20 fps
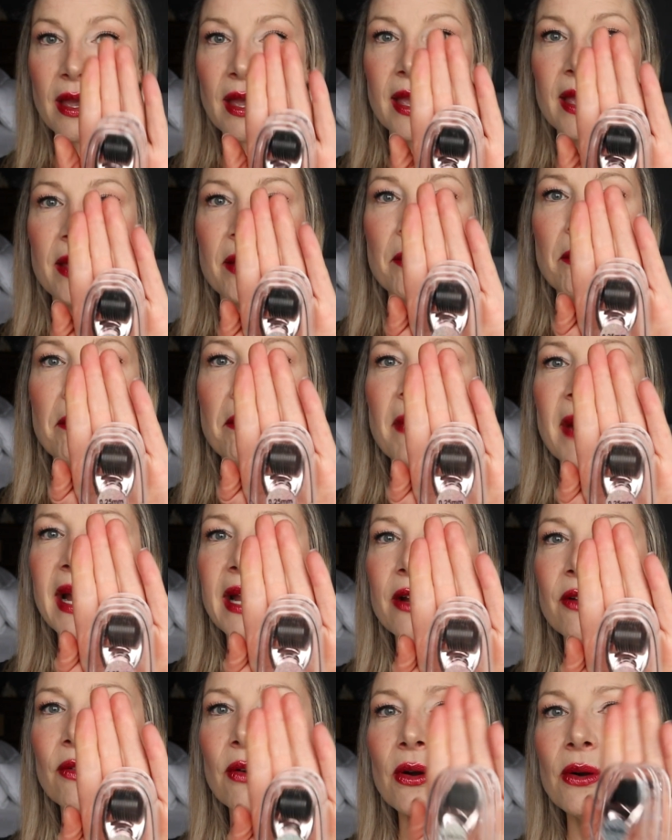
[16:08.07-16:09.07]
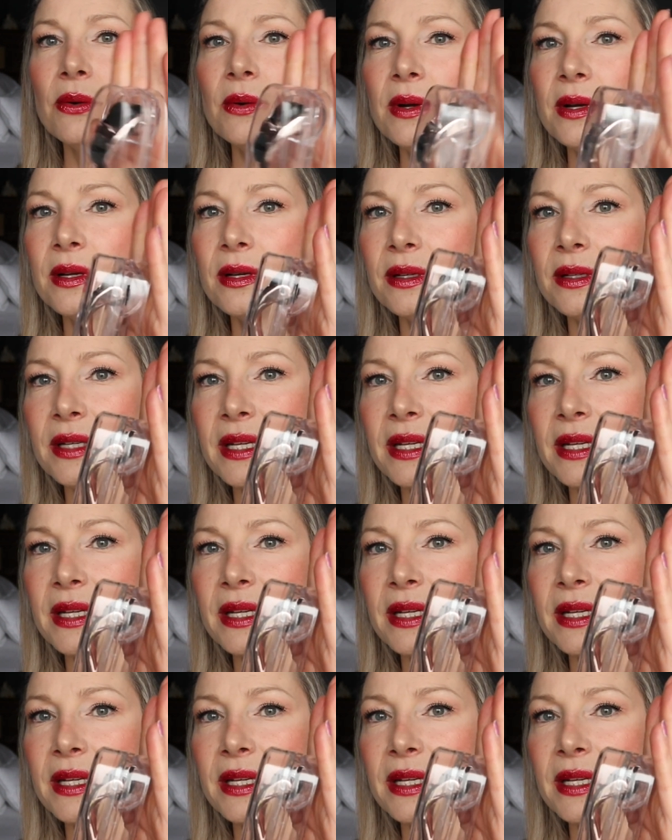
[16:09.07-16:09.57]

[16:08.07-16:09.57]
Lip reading: a micro